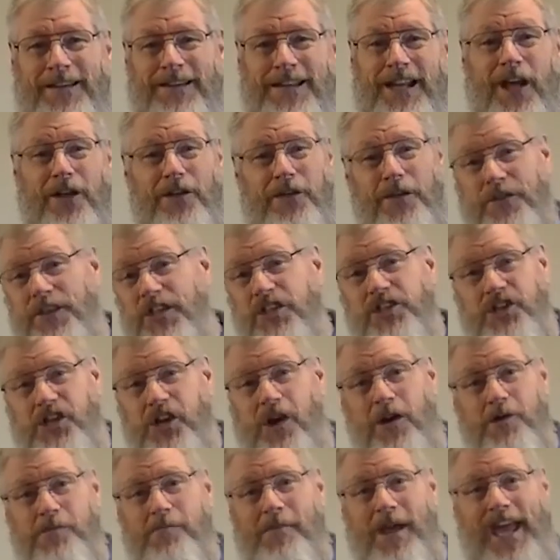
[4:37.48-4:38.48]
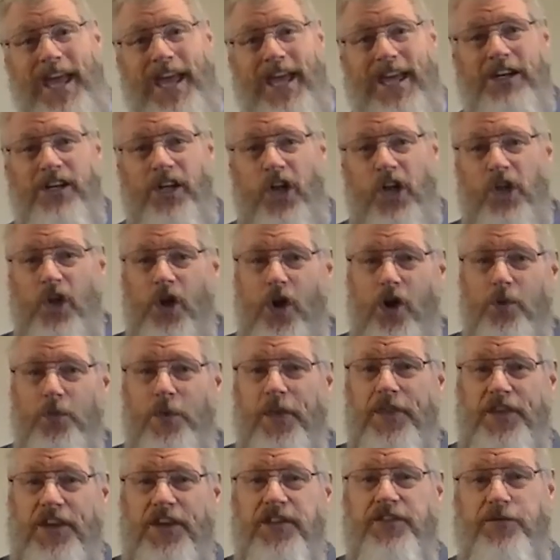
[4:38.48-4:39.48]
Now, this young man, along
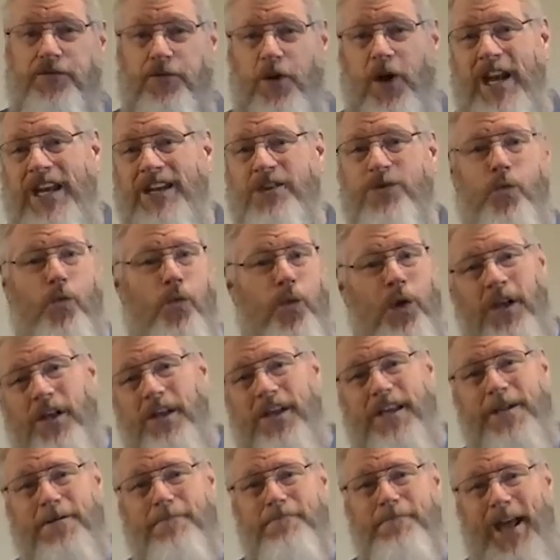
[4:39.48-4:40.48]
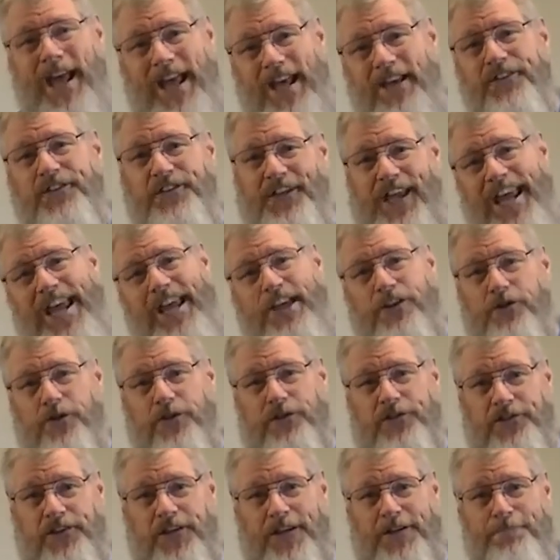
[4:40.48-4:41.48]
with his friend William S.
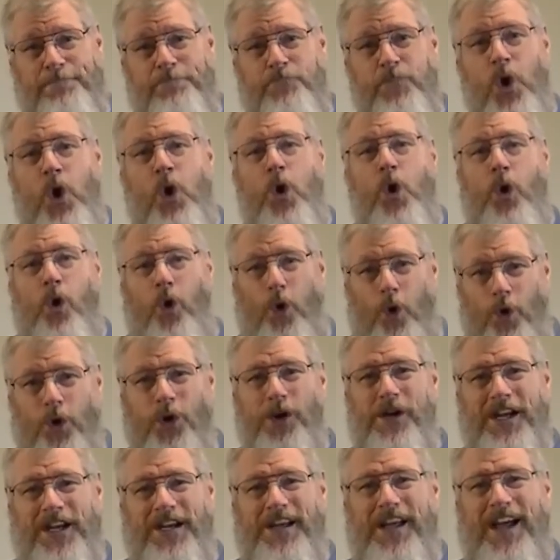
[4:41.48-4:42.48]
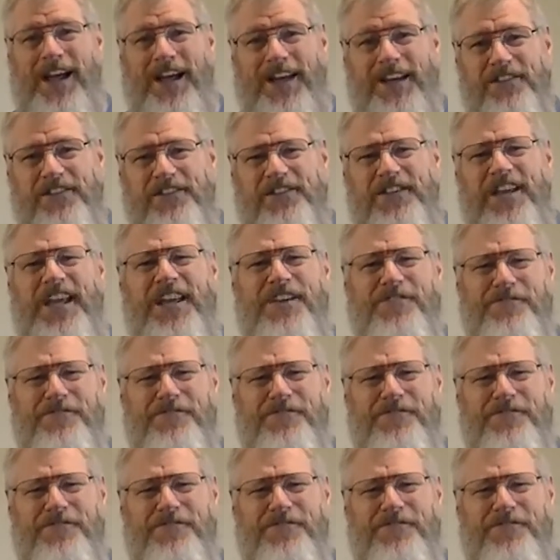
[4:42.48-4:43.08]
Anderson, organized